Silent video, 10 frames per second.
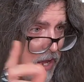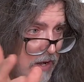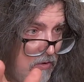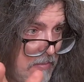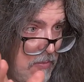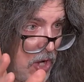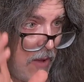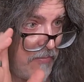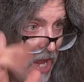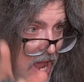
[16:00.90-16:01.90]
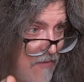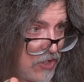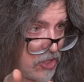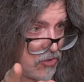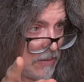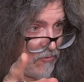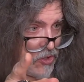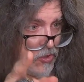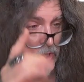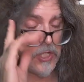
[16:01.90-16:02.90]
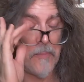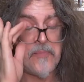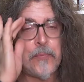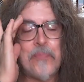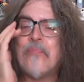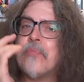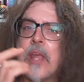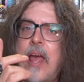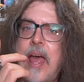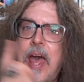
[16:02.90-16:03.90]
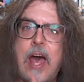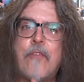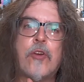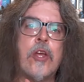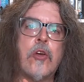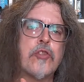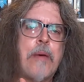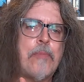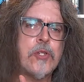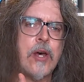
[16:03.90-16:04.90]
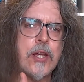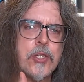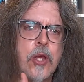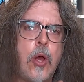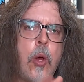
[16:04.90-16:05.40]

even remember now. The African Dream Foods African Ghost Pepper Sauce.